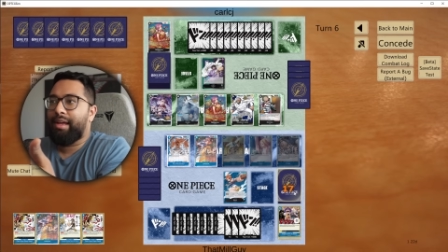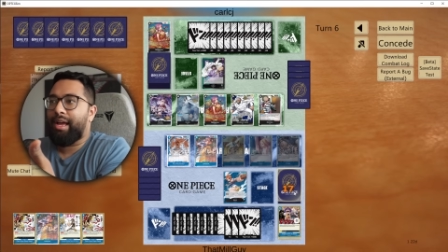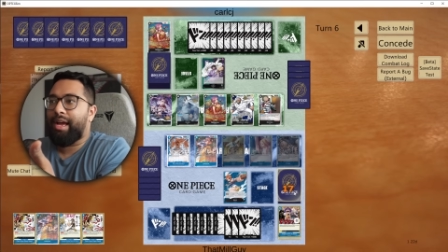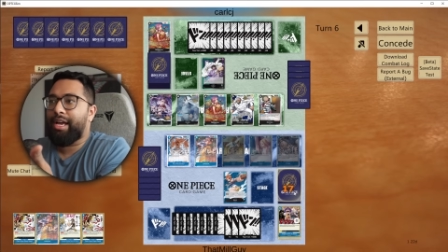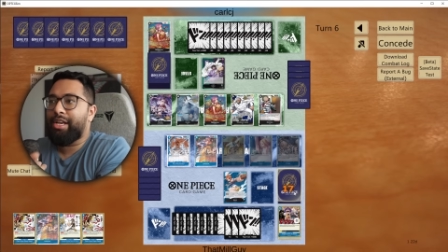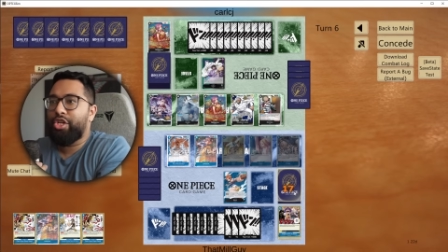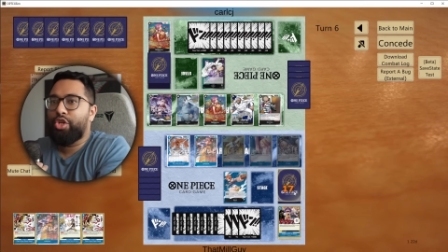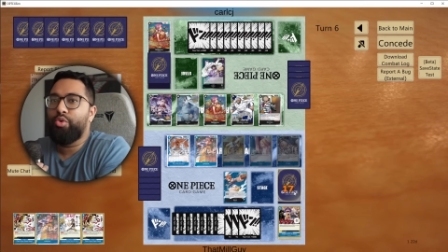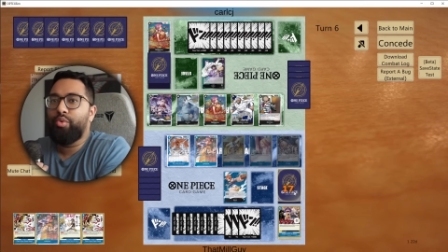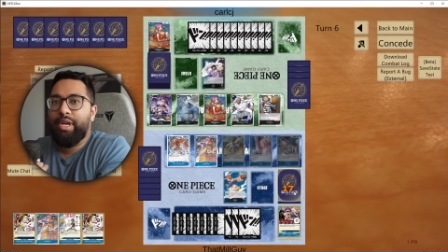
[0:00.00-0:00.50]

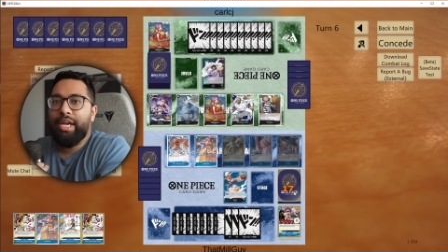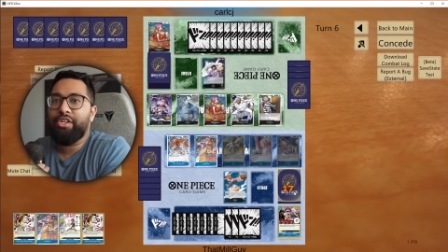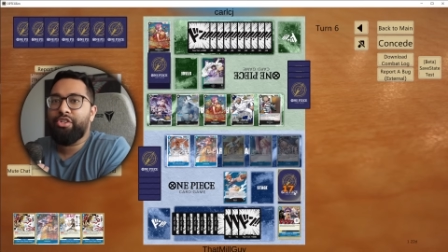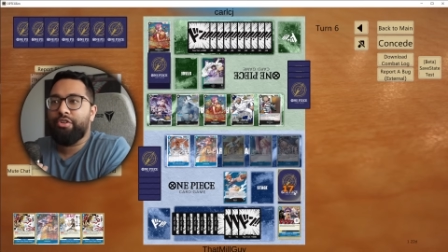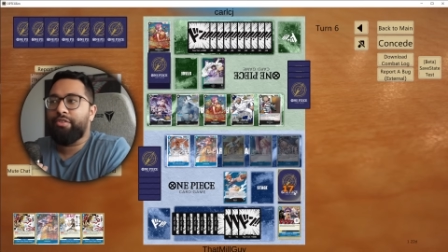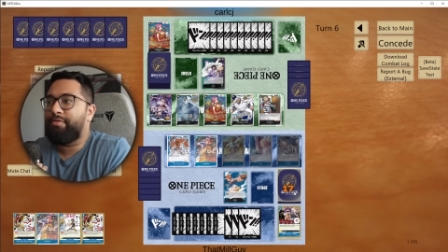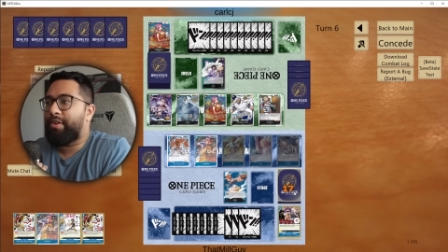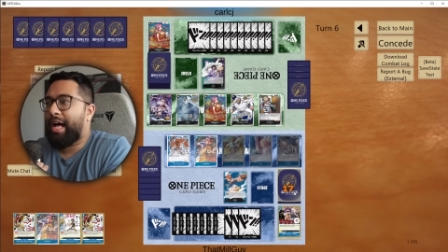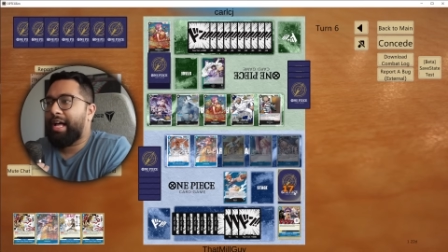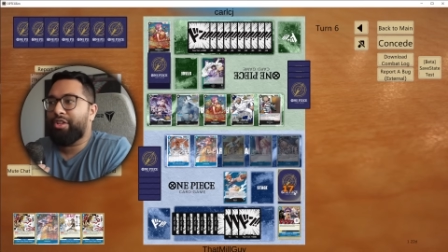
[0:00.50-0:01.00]
and you get
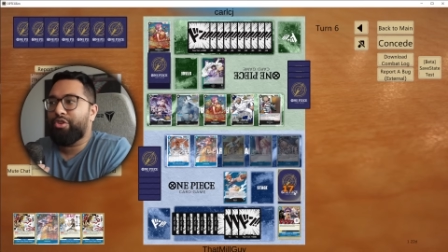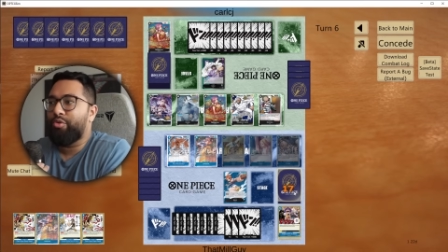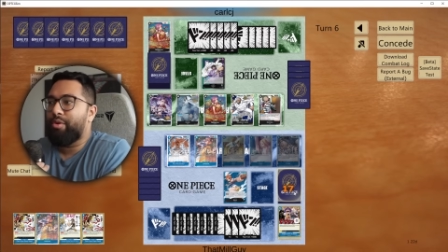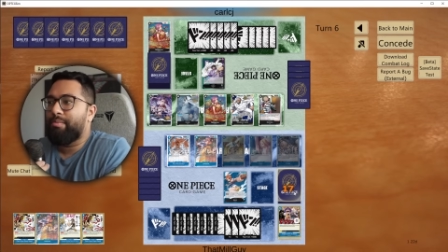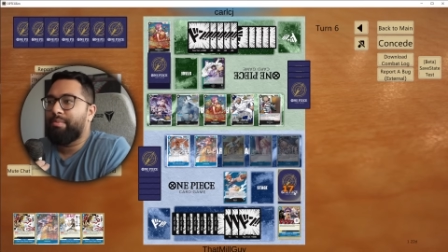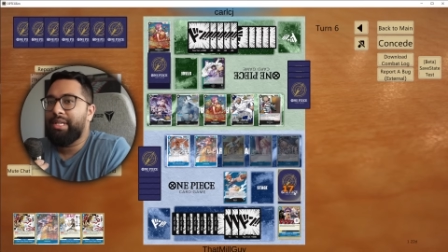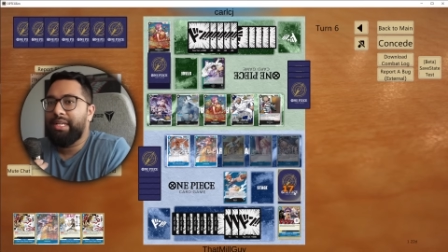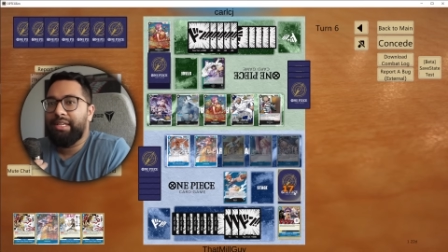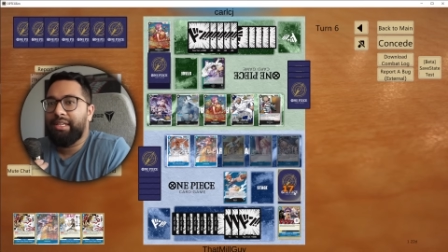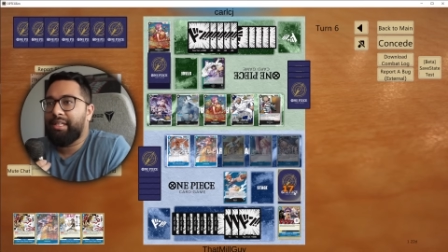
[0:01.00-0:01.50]
your value
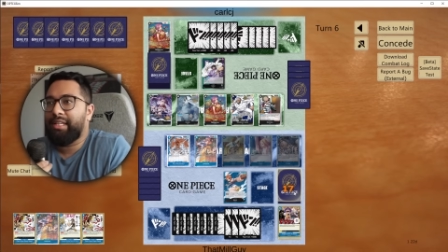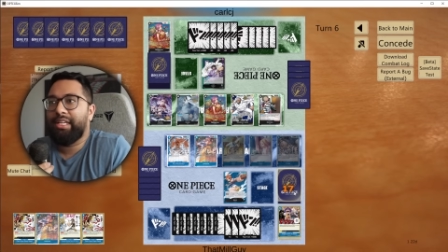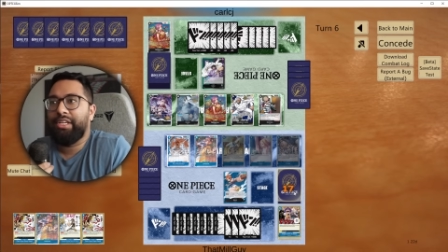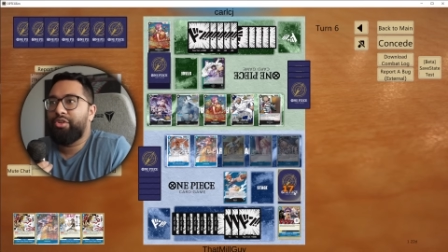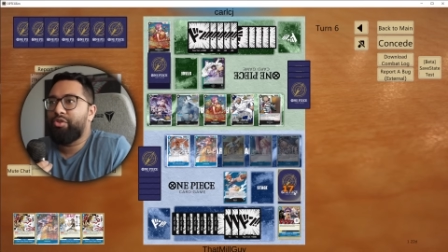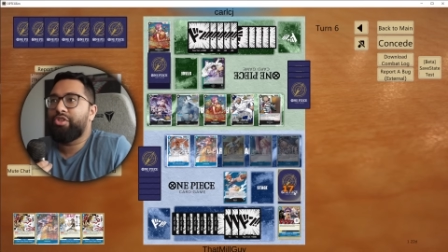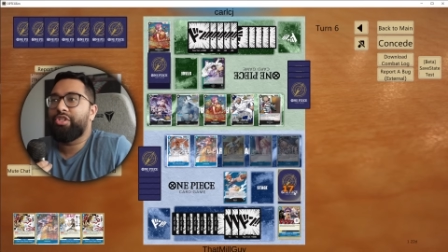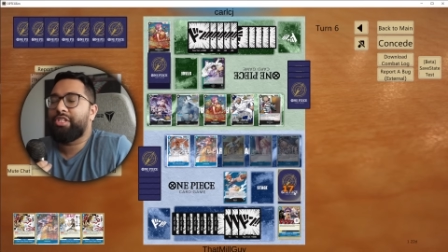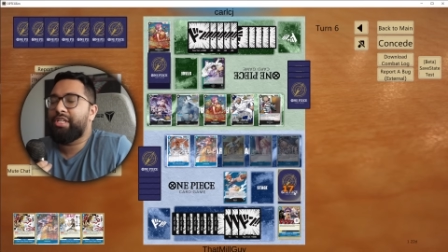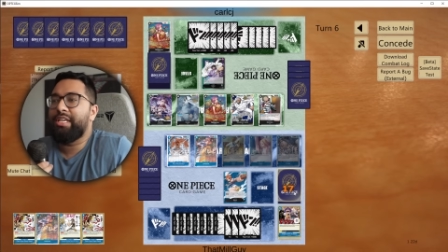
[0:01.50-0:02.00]
immediately and
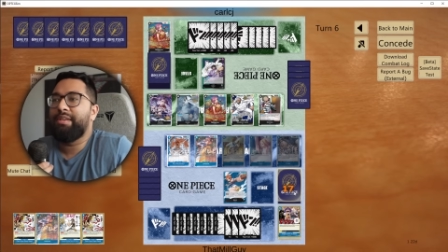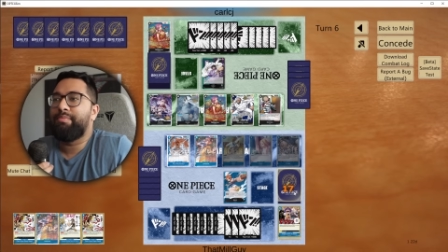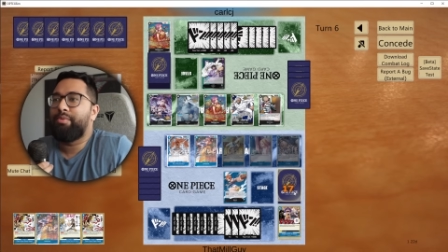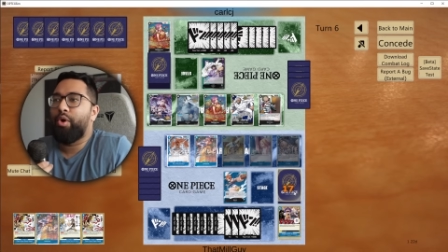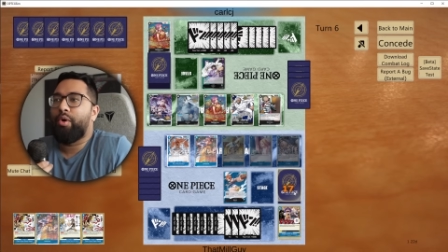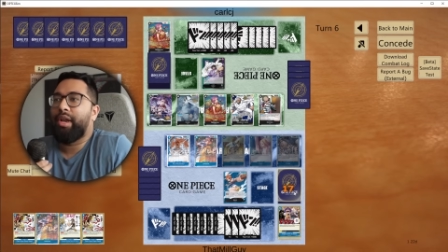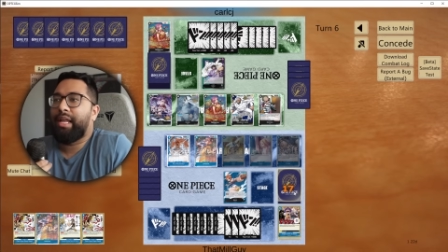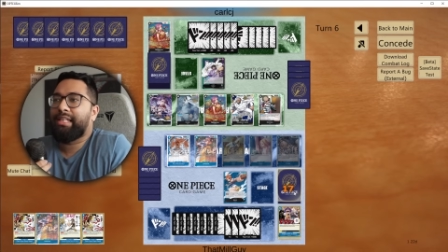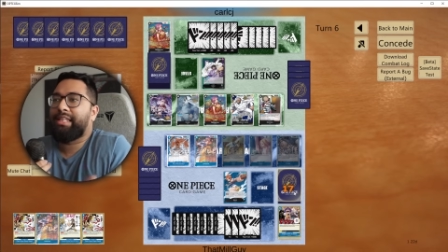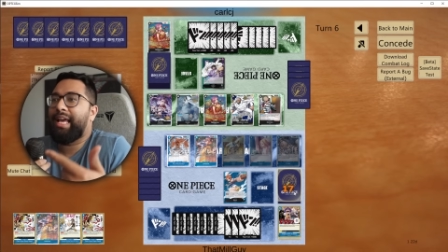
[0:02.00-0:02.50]
you just keep
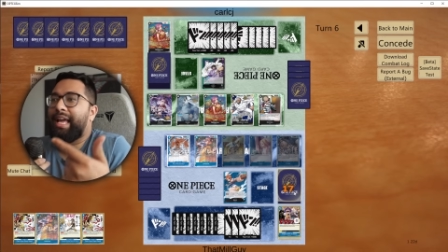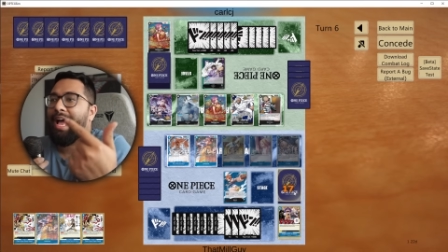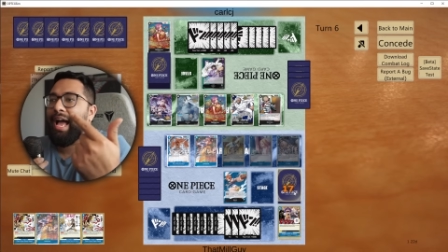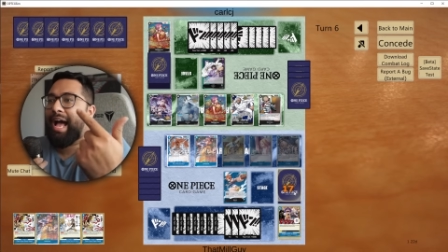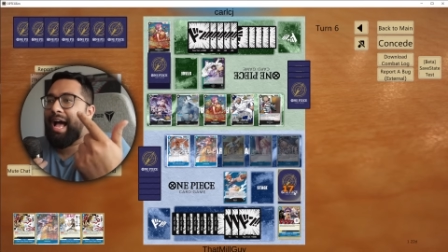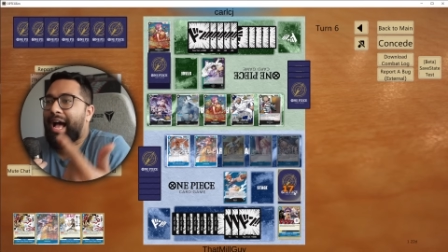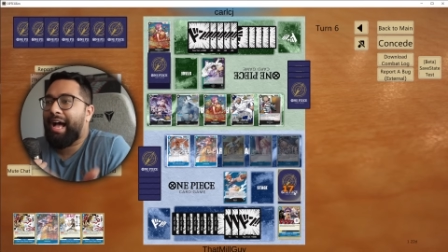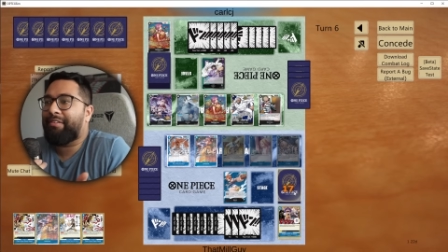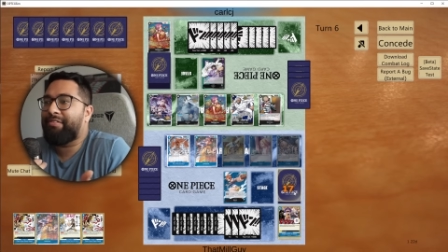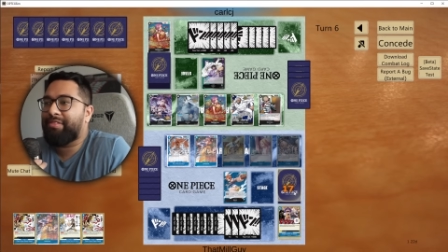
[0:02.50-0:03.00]
going. Like they
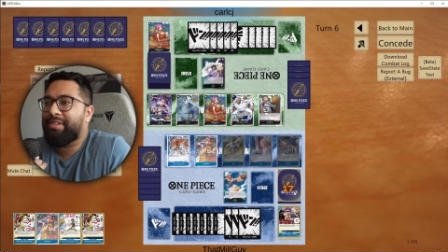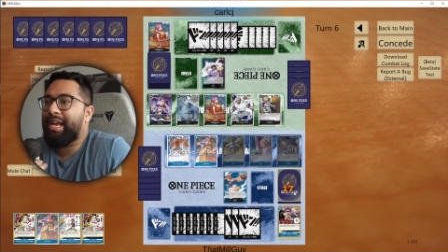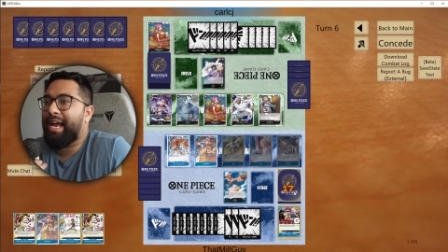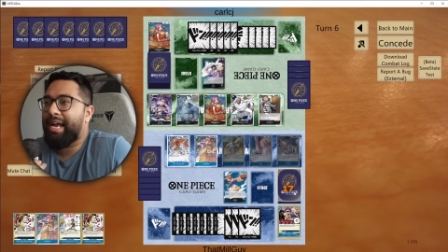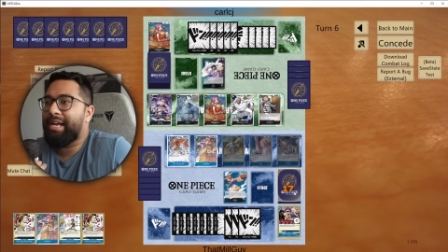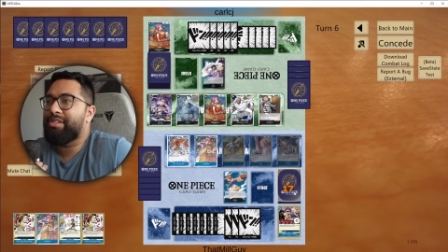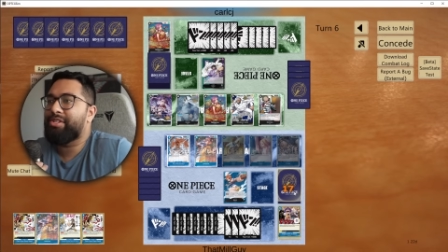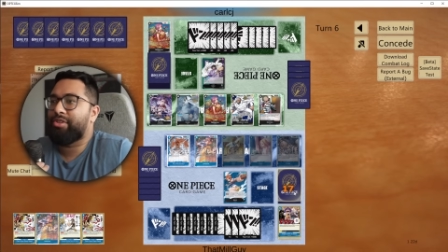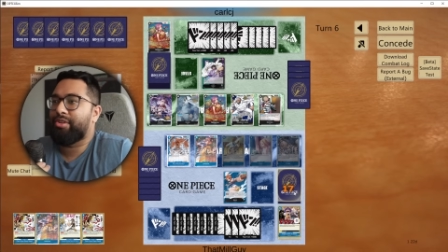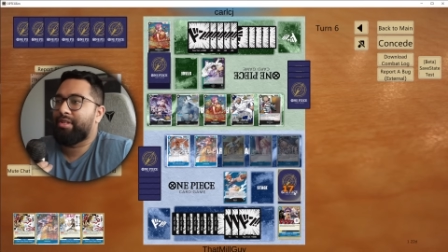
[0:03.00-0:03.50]
have to
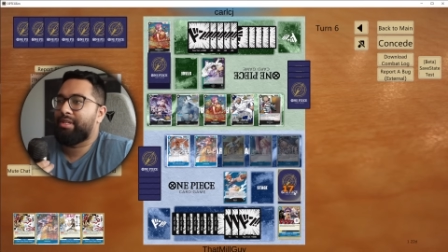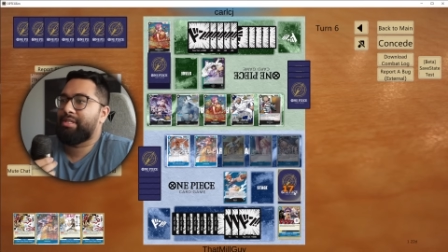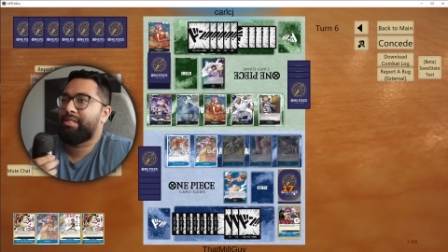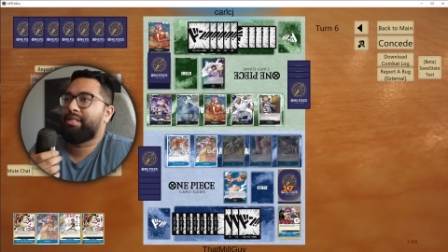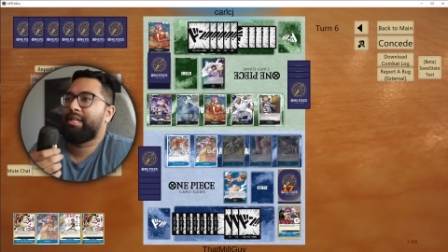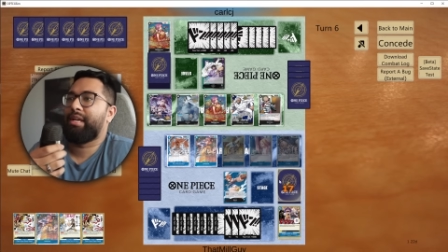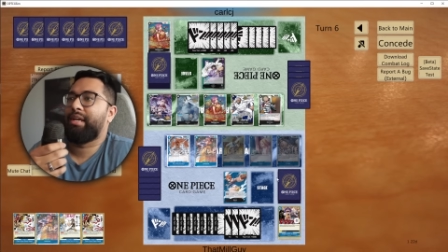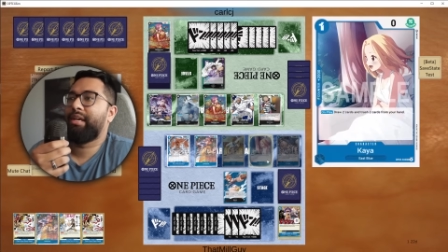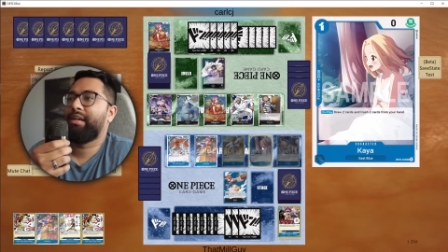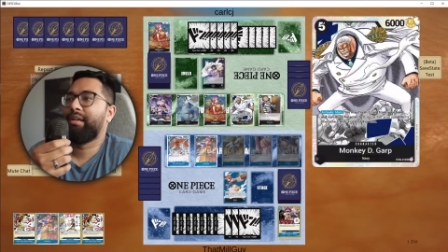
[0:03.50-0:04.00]
answer this
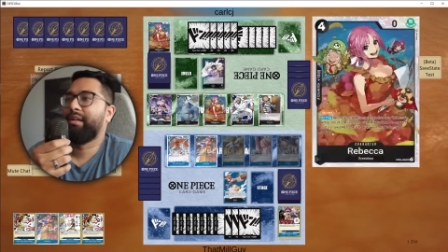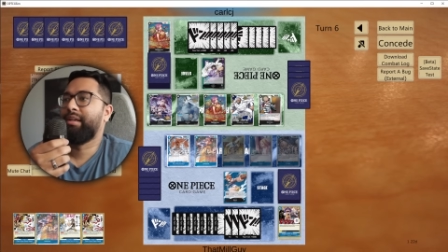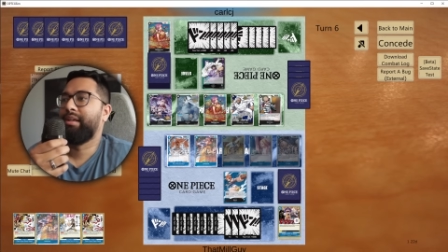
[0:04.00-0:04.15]
thing.